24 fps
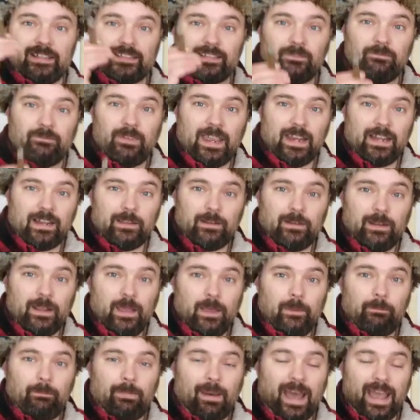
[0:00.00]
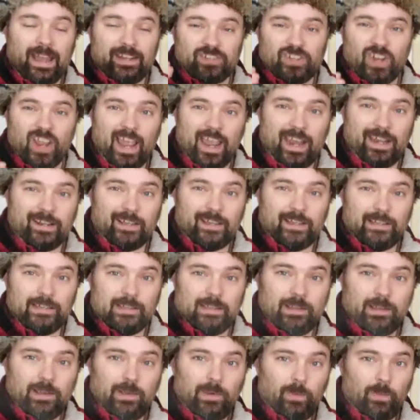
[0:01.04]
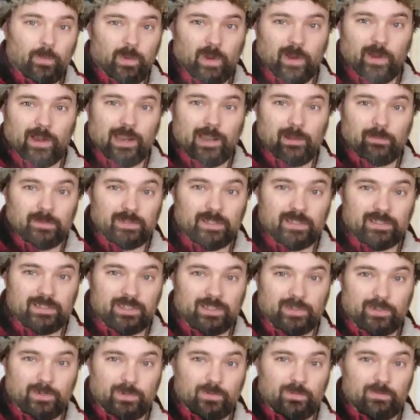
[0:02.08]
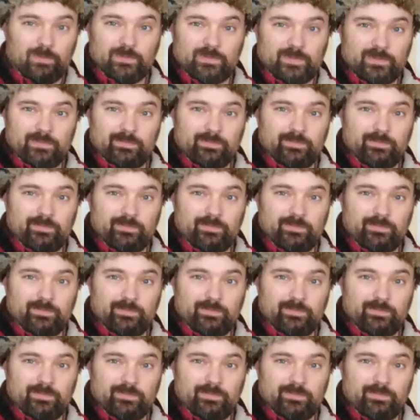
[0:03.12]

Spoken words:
is invaded by China, we're able to do